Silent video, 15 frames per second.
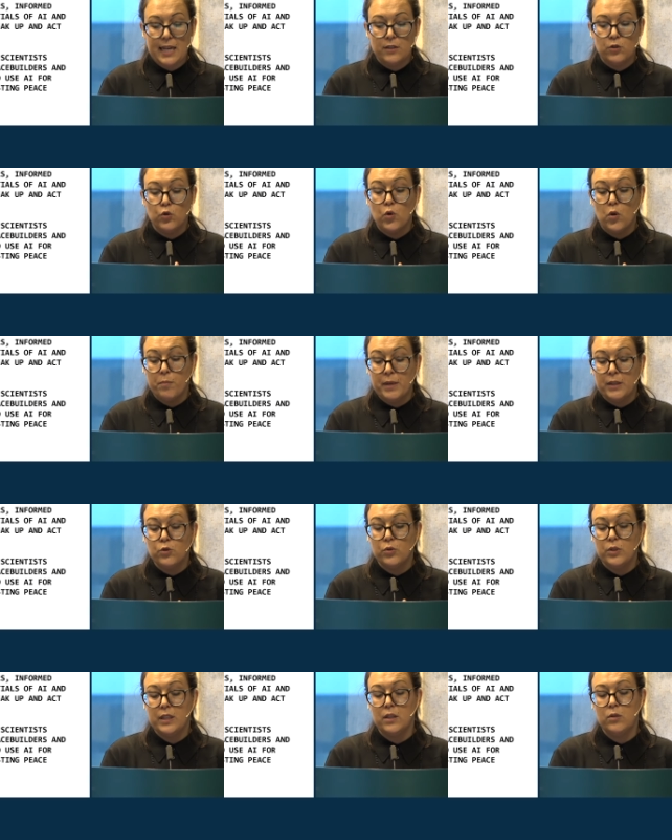and to commit
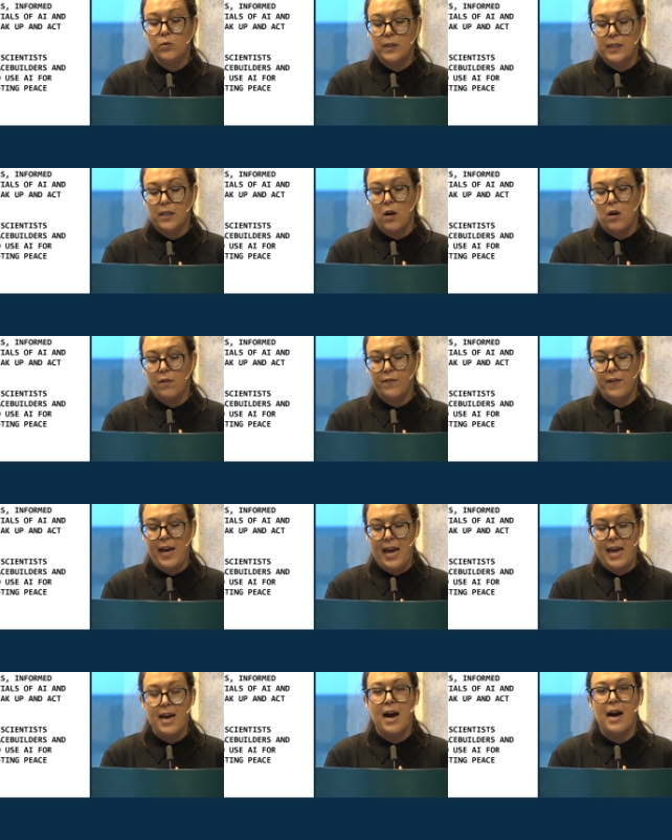to the use of
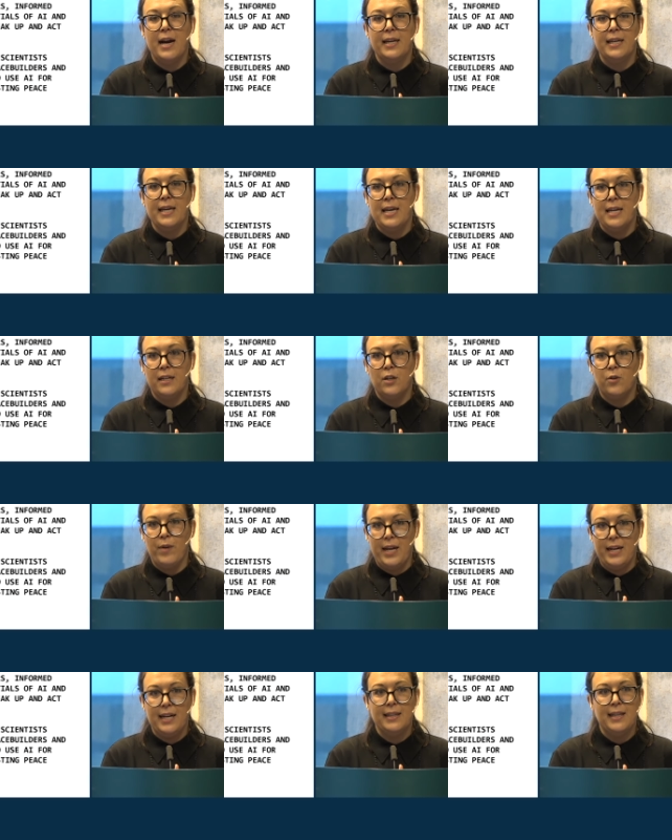AI in
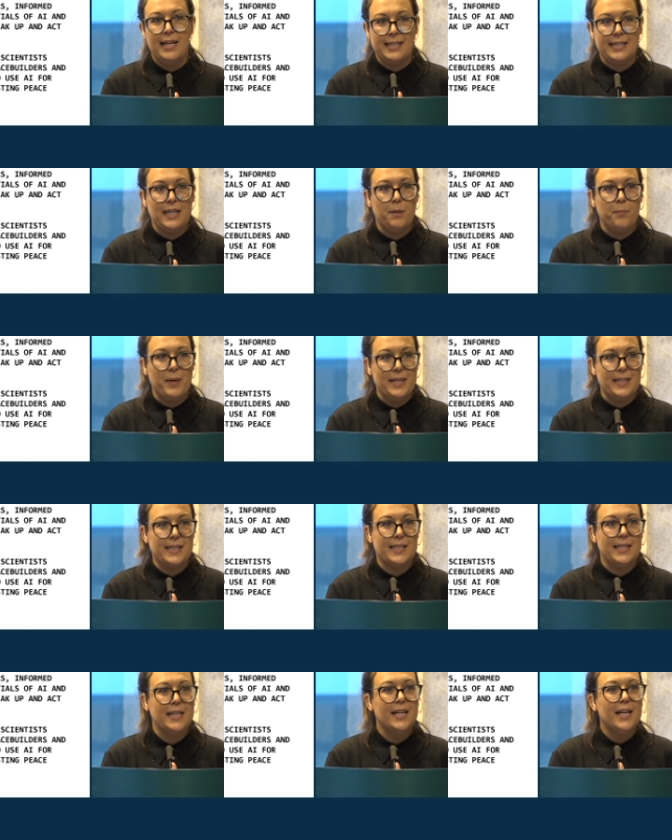creating lasting
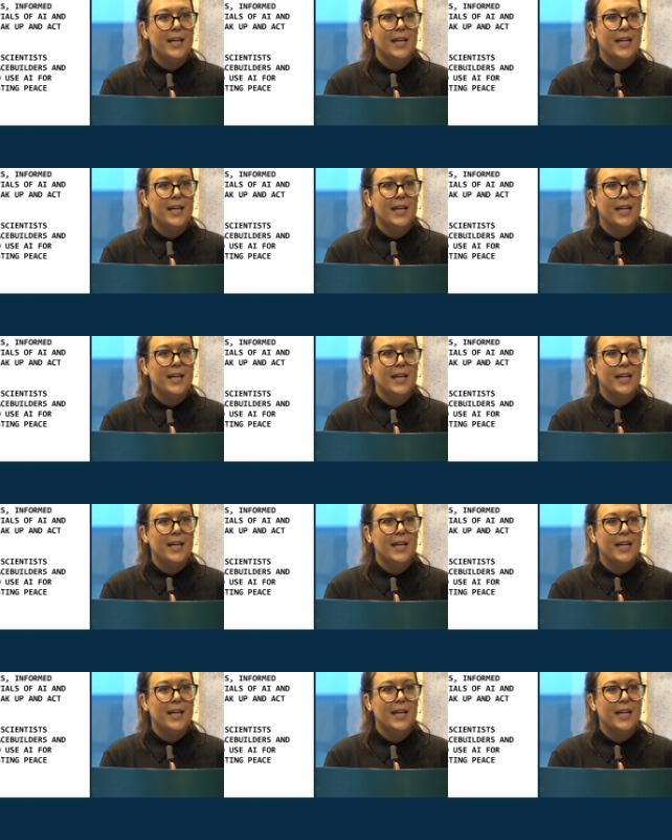peace.